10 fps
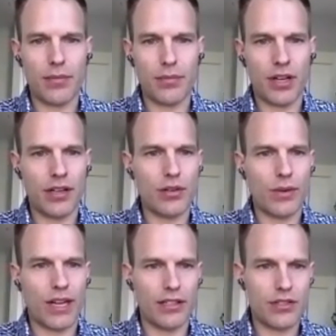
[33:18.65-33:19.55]
beyond your
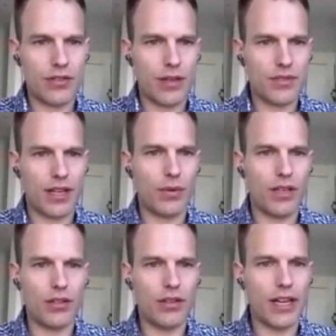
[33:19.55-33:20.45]
wildest dreams, like
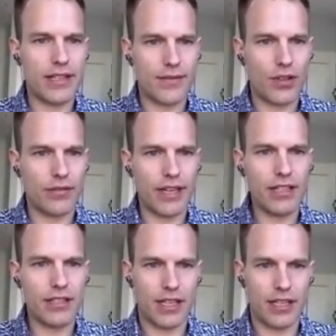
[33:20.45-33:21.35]
what you guys have
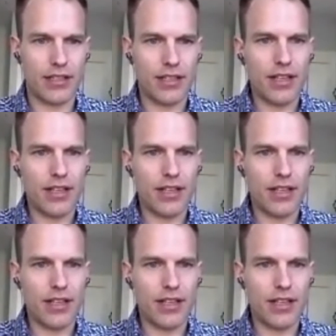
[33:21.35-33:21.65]
already done,